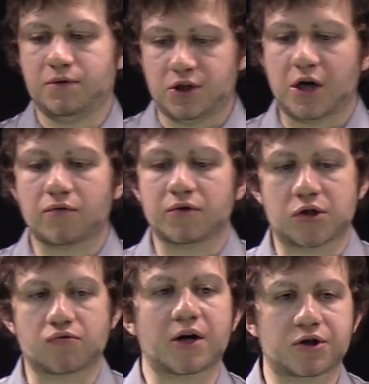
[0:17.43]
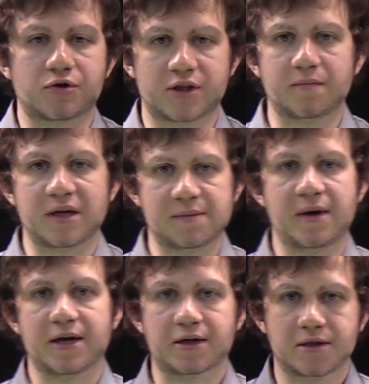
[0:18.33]
in general structures in
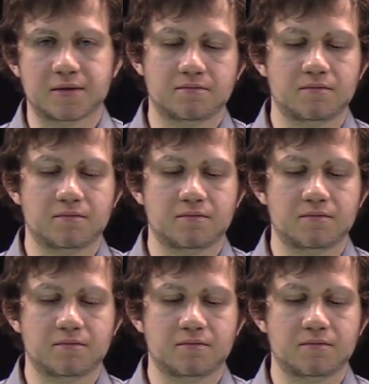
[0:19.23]
mathematics,